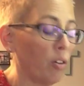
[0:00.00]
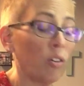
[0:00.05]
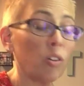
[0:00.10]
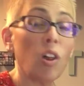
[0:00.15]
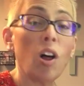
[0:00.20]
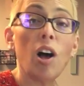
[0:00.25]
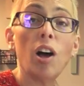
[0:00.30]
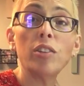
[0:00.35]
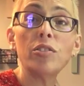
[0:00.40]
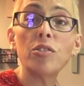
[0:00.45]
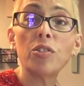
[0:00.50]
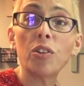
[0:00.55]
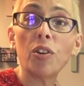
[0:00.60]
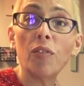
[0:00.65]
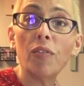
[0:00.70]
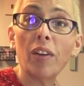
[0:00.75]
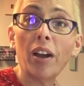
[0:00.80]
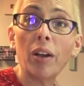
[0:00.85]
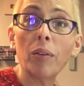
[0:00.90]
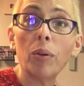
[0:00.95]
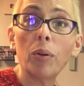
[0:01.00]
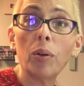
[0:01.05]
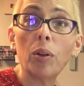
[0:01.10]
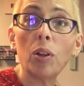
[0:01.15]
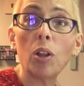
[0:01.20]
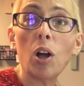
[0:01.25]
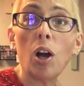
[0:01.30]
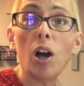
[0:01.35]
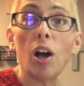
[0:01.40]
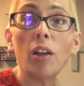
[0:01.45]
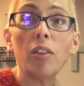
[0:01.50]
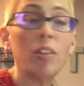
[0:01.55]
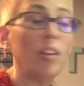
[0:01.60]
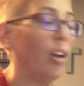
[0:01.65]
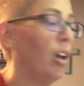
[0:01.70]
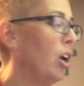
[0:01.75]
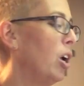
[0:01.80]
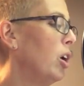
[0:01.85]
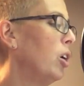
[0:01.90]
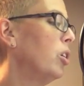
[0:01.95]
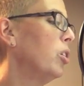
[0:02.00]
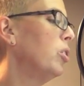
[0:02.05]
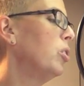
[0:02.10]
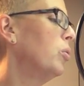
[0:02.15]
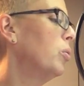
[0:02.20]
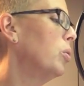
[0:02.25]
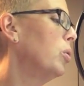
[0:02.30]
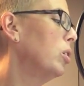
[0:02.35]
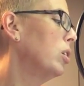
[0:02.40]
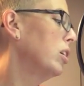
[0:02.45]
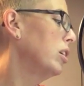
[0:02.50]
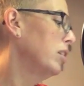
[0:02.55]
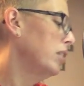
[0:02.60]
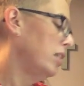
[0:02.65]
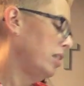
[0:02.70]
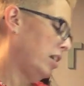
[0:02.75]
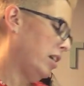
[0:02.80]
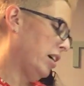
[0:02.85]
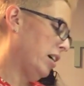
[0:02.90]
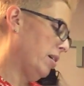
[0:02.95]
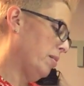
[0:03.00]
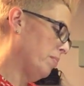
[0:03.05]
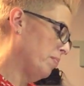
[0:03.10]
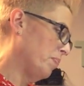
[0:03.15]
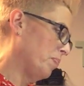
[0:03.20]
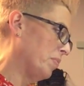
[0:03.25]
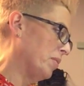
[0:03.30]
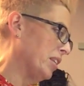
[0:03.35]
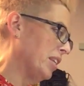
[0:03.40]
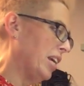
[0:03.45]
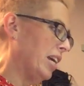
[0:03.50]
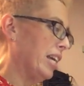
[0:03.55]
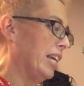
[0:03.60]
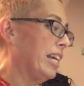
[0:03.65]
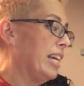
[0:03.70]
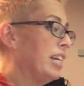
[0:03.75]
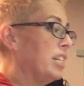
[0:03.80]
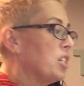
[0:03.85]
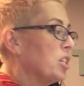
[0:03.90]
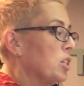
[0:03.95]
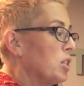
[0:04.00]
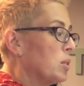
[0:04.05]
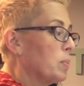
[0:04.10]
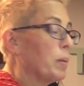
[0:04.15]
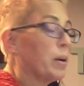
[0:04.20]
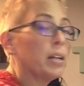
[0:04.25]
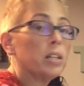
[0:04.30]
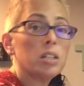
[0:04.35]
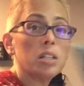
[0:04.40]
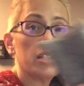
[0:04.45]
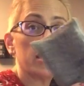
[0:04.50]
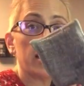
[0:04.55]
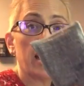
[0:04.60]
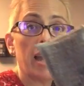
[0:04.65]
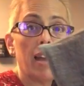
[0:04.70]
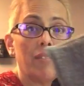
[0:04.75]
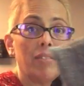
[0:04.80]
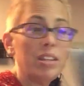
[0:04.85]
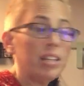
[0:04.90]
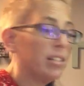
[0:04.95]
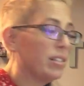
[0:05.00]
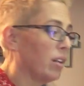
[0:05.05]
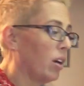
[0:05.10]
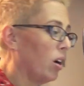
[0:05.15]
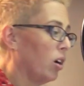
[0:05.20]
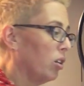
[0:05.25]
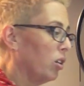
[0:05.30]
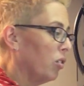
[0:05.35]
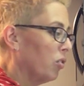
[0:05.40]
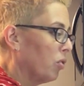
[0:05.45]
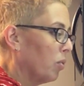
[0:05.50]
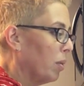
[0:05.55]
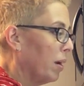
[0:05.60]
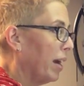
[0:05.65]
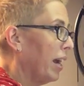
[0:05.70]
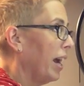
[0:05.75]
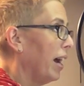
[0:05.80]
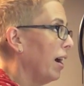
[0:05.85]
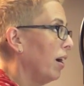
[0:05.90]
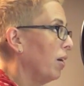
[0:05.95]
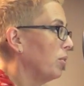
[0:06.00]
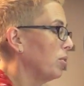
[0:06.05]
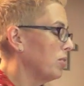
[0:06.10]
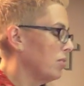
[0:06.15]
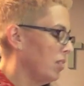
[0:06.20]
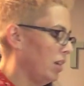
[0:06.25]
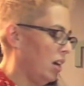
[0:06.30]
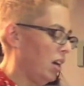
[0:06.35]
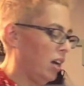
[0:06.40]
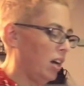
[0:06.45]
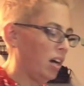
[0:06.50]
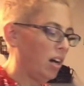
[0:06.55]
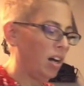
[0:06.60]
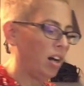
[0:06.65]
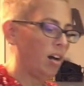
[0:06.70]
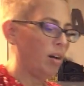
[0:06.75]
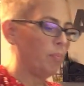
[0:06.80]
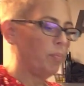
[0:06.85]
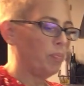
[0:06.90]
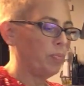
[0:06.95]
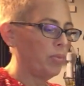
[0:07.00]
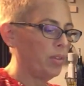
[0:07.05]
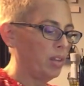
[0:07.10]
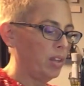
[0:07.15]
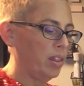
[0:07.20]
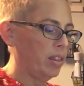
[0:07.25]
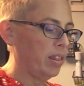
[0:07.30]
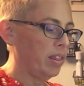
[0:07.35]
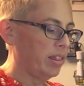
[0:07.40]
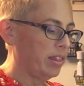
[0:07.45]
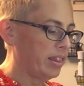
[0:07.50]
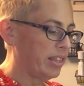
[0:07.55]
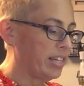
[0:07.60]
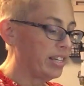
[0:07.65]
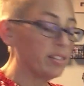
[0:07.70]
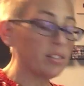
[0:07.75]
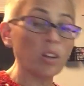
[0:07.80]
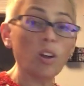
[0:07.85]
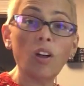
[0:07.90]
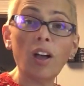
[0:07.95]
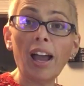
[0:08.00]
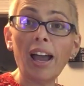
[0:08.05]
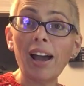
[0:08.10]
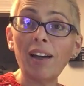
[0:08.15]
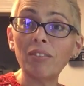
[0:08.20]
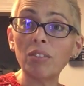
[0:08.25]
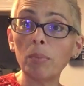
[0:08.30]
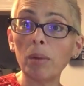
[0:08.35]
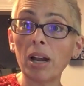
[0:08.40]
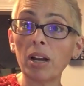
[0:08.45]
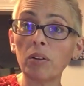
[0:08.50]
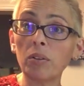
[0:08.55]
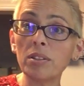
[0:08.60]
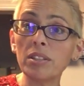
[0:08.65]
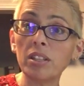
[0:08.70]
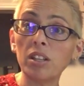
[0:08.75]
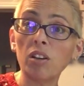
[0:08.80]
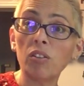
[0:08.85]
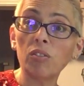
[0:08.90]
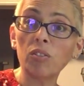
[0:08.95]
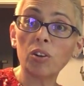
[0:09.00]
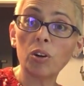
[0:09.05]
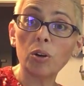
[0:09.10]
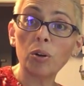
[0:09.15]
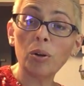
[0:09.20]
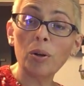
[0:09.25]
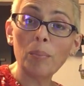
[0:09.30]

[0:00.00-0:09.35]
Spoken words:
cloth, your EnviroCloth, your kitchen sponges, I have these all over my house. These all have the microsilver